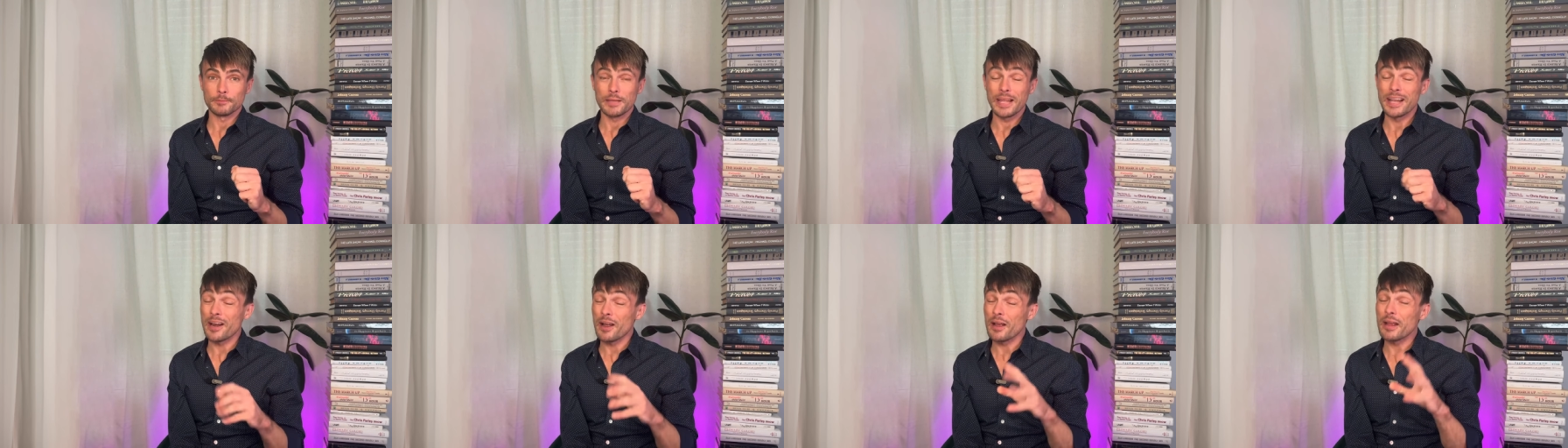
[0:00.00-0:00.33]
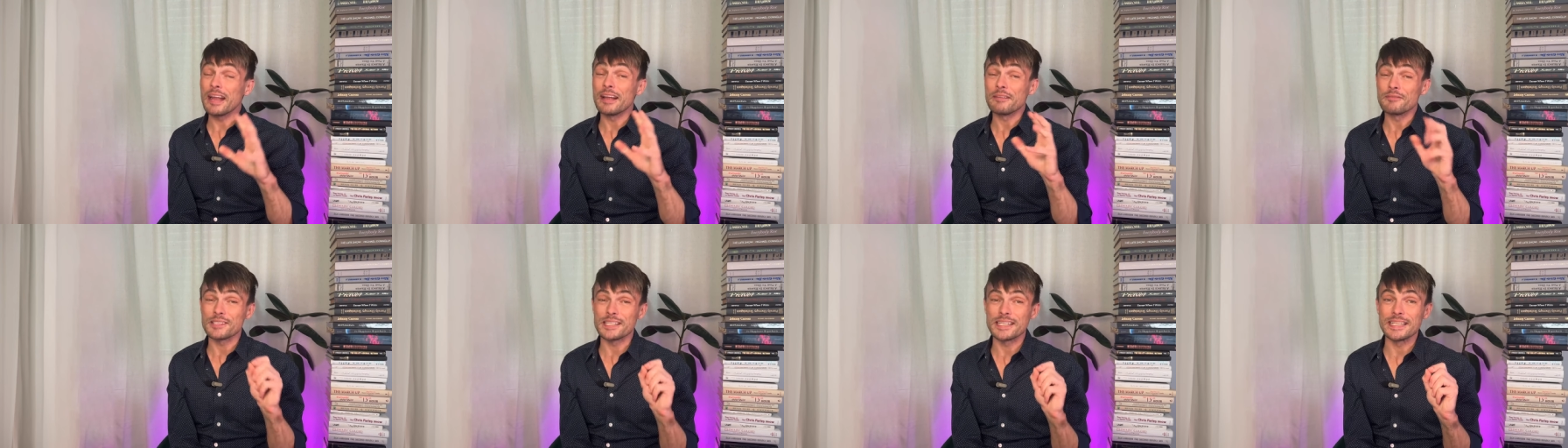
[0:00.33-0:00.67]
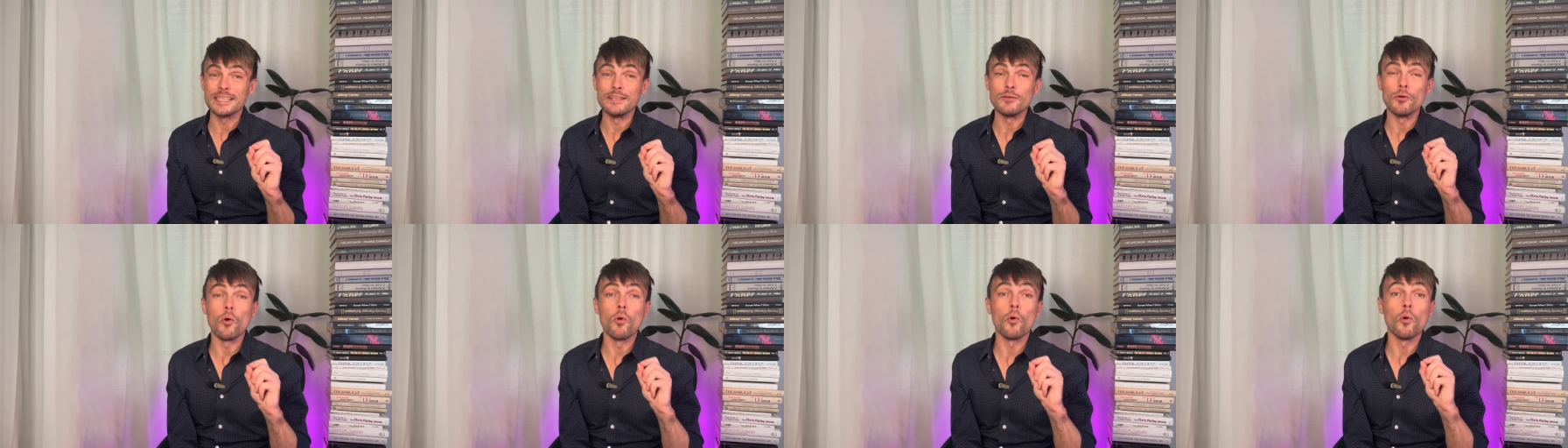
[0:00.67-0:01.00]
And I have
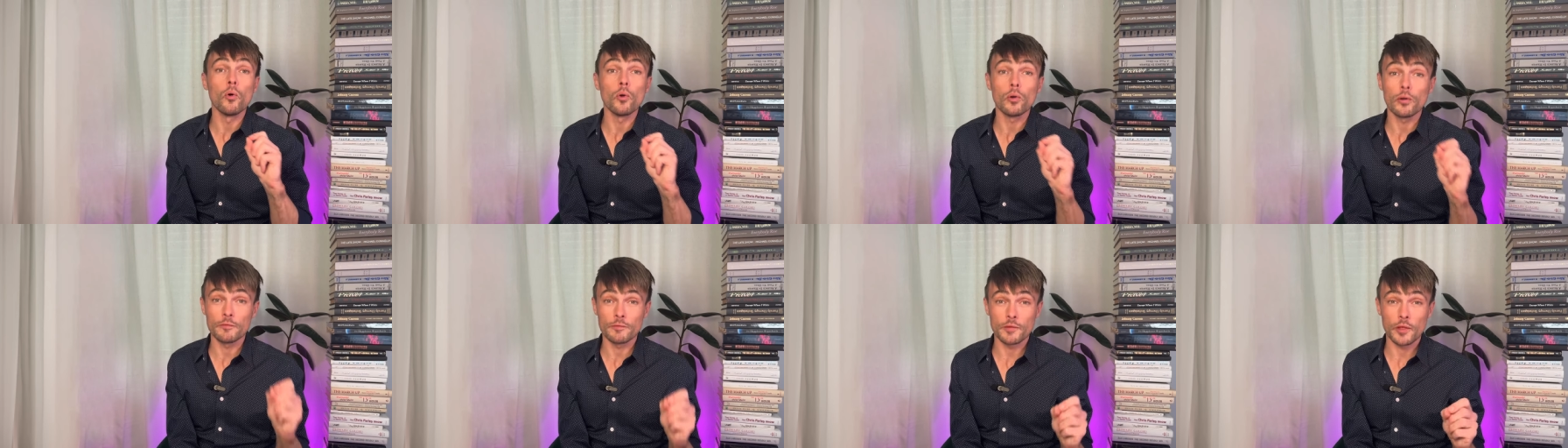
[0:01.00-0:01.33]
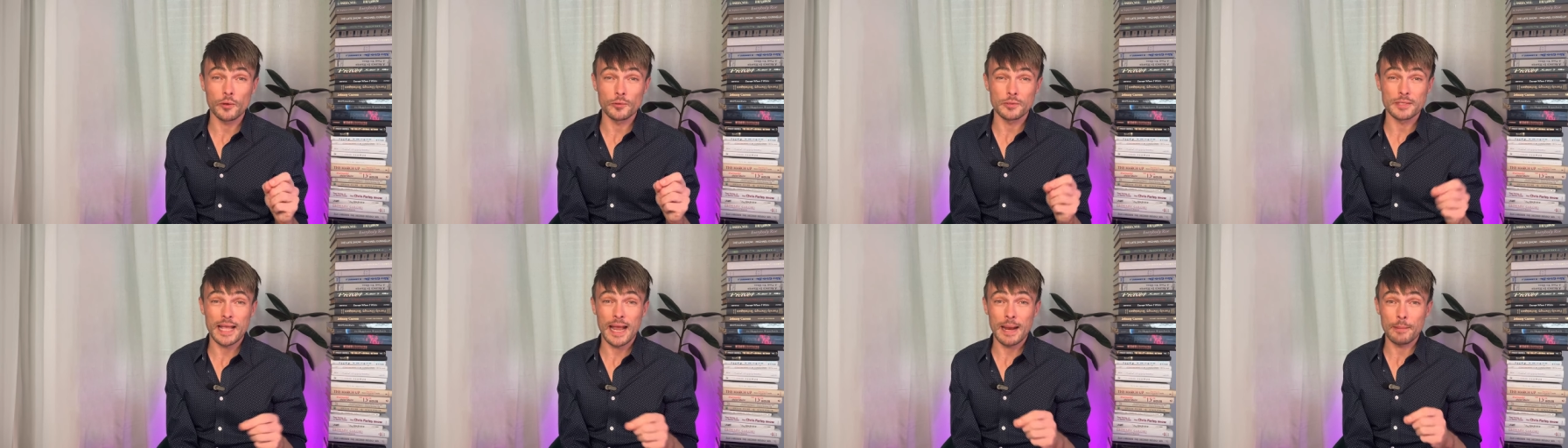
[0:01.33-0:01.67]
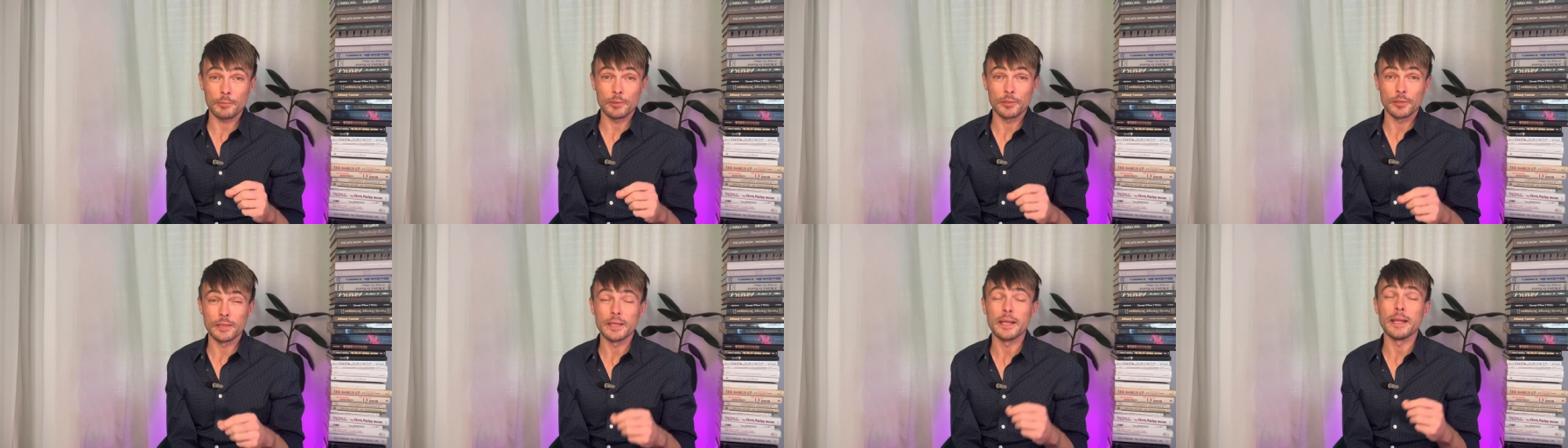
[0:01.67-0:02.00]
seen all of those
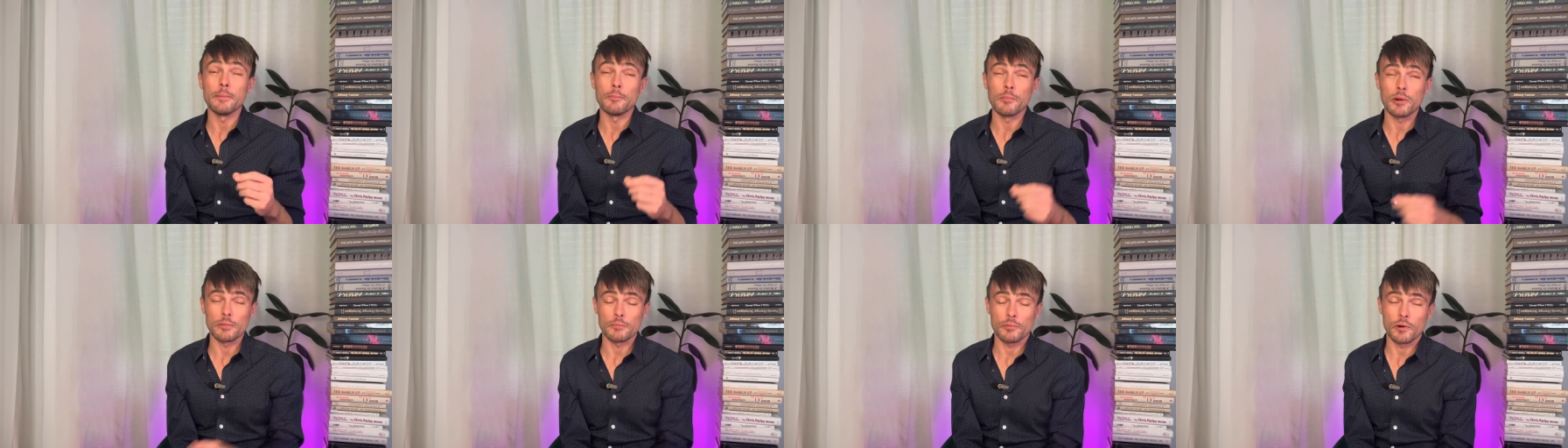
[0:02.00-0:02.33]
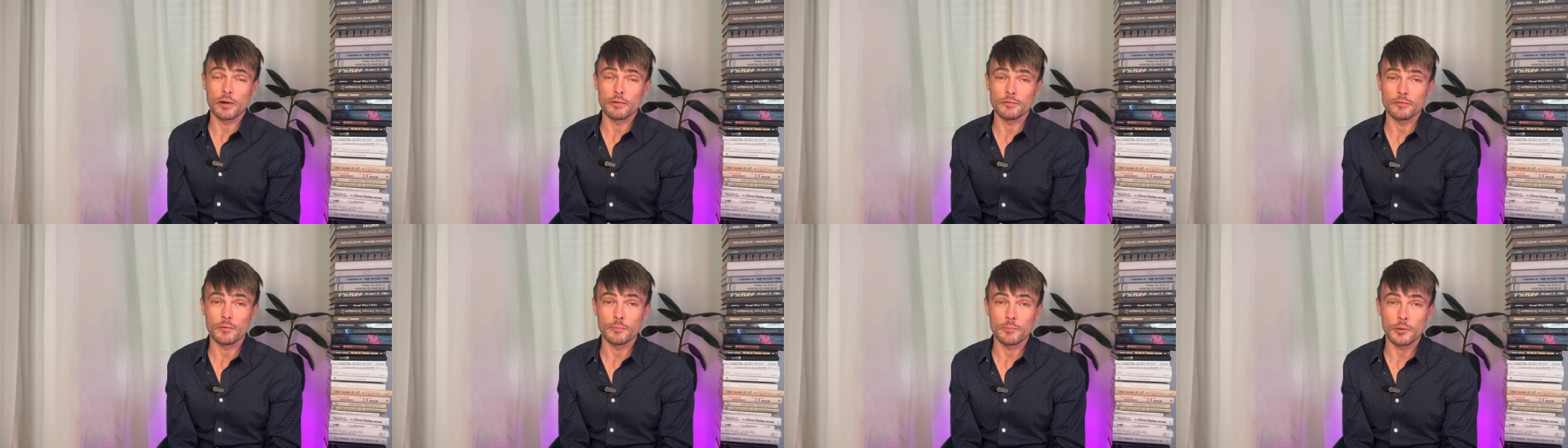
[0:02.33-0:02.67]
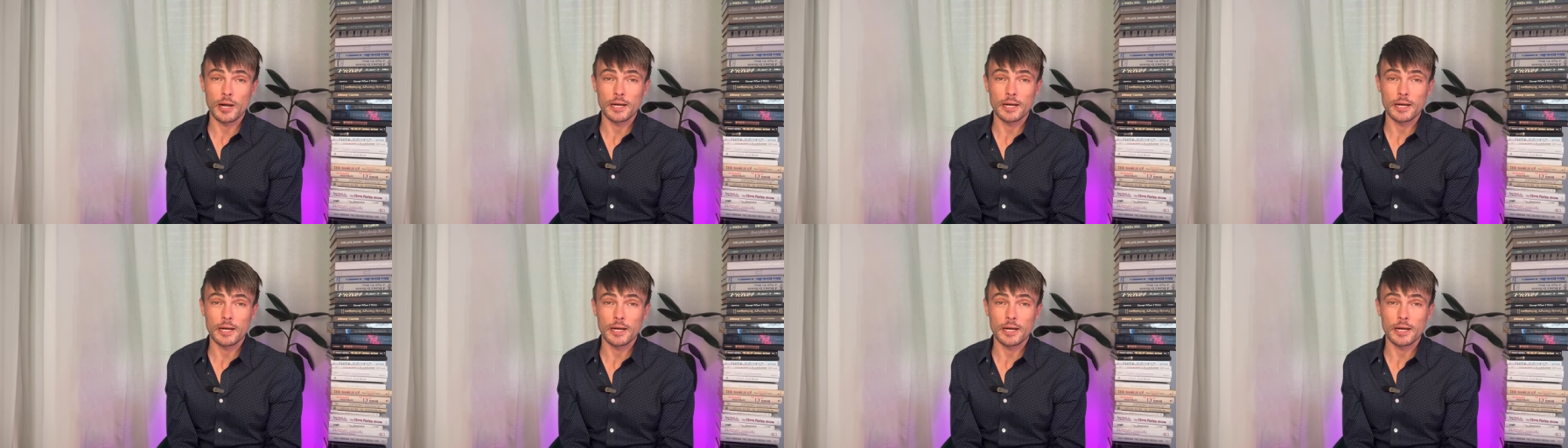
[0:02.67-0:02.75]
happen in my private